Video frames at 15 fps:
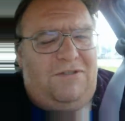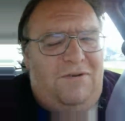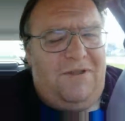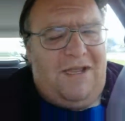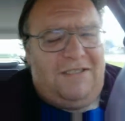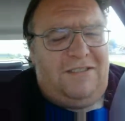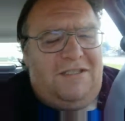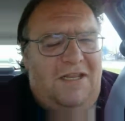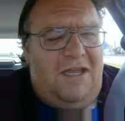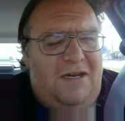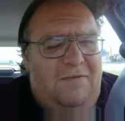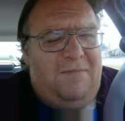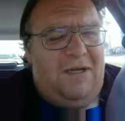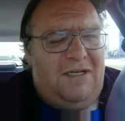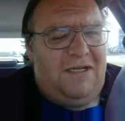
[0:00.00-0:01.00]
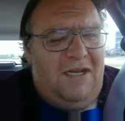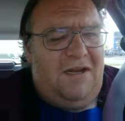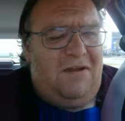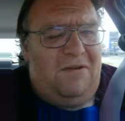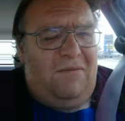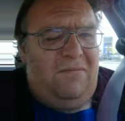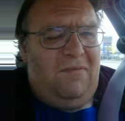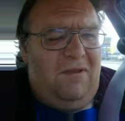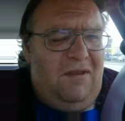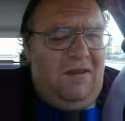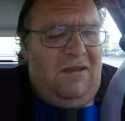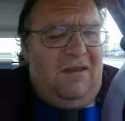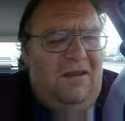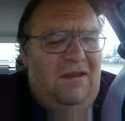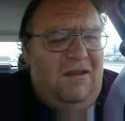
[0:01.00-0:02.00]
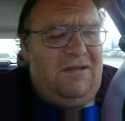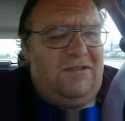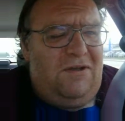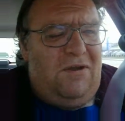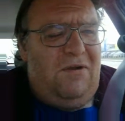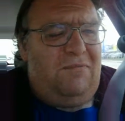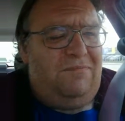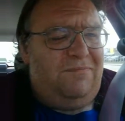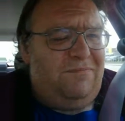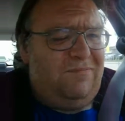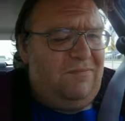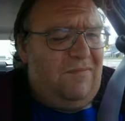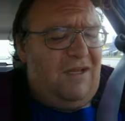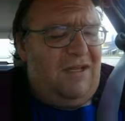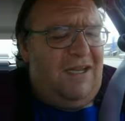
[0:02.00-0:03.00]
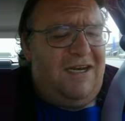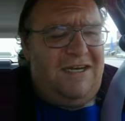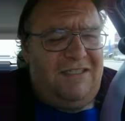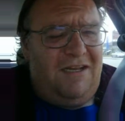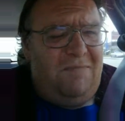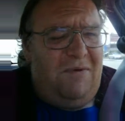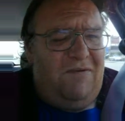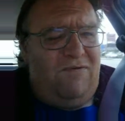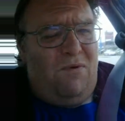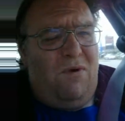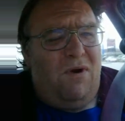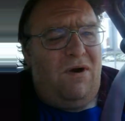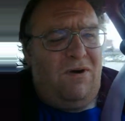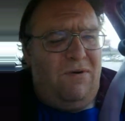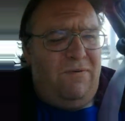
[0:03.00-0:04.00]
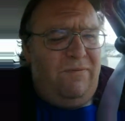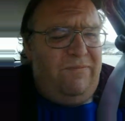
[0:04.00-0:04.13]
so that's not a big deal. So, like I said before,